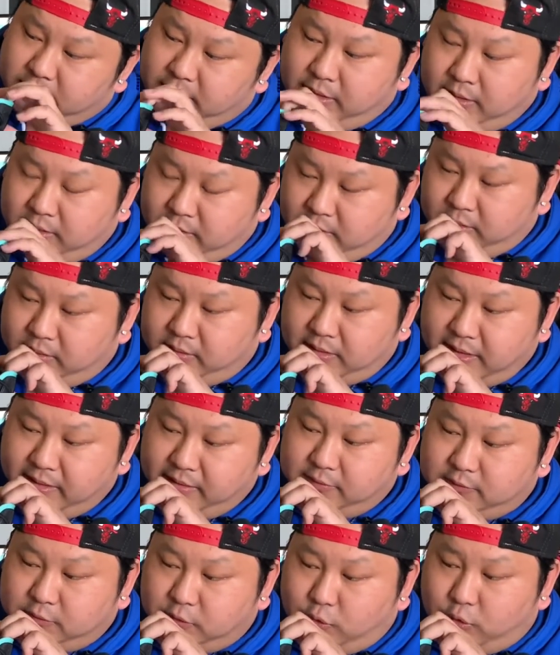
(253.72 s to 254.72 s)
the, the
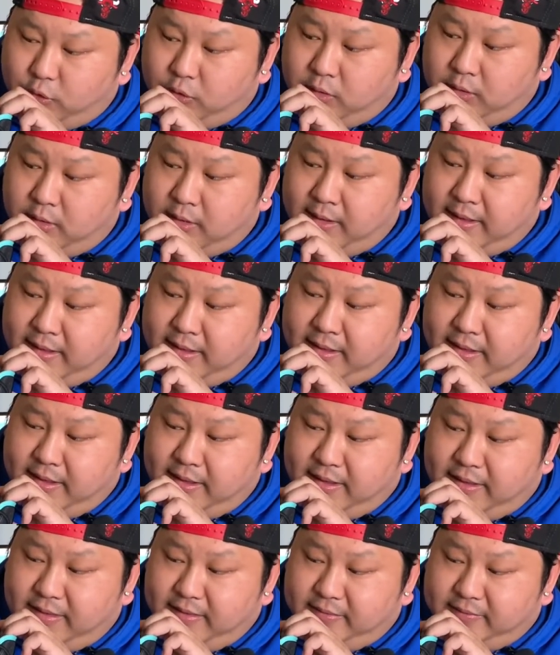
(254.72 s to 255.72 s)
insole
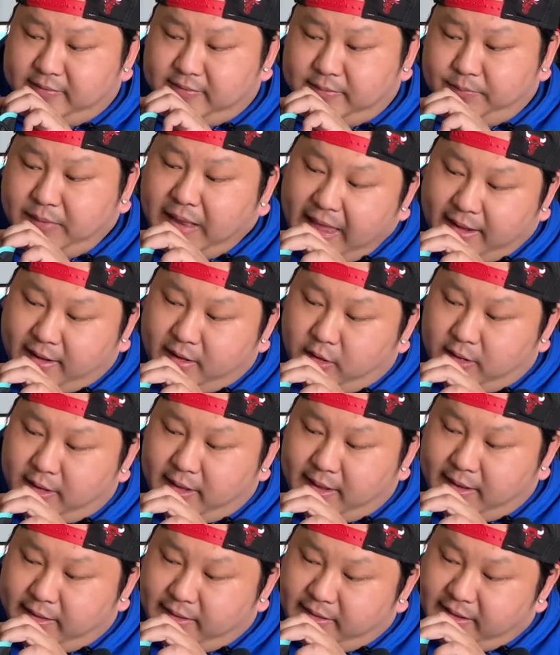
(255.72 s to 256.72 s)
is black
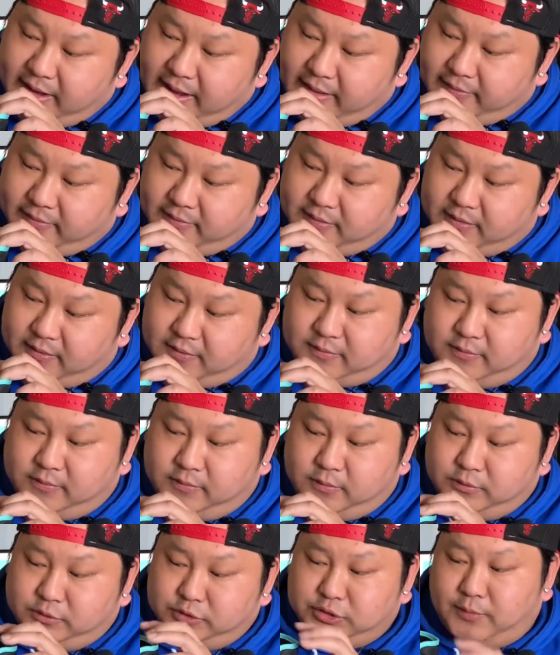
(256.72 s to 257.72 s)
and it has this
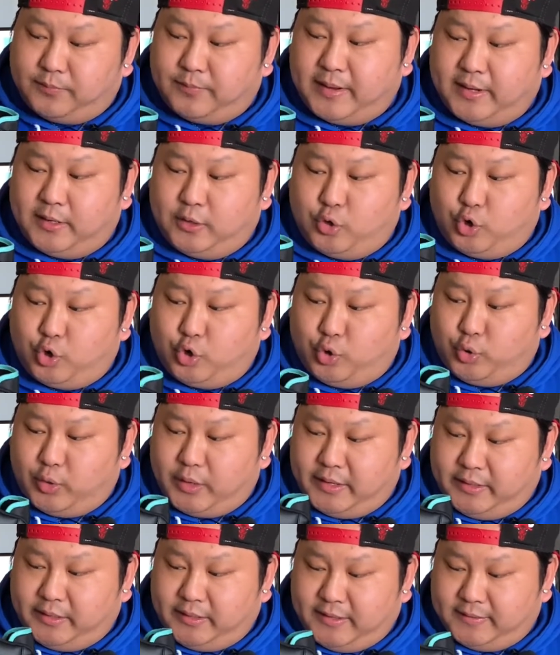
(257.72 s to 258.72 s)
Jumpman logo
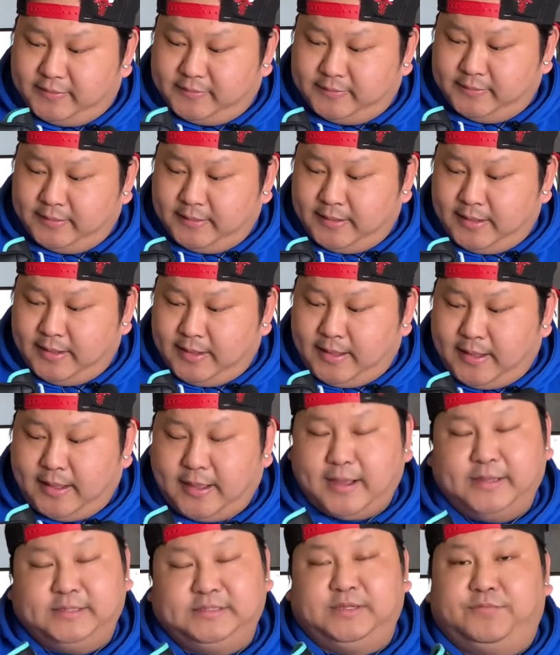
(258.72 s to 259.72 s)
in this
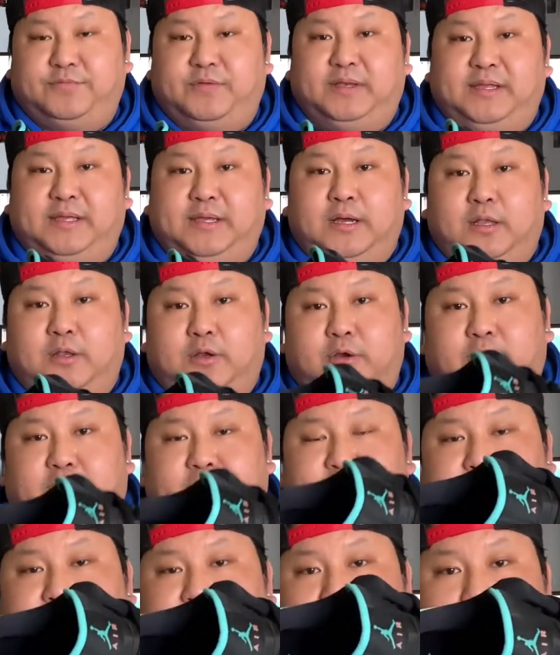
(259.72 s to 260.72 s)
uh, Tiffany color
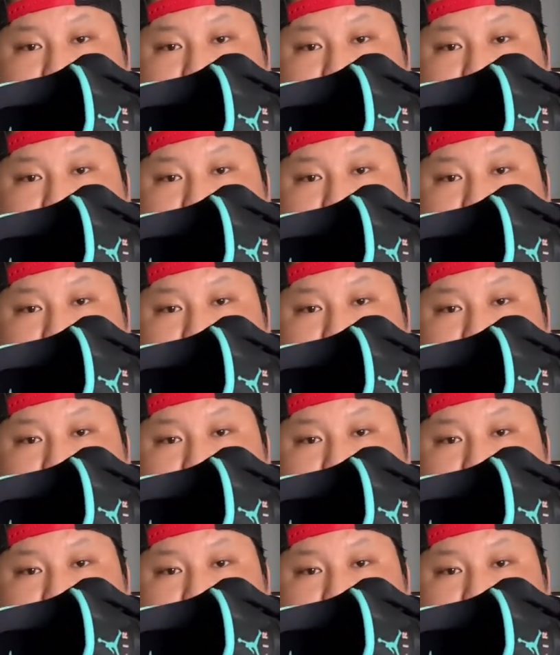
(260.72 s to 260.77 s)
again,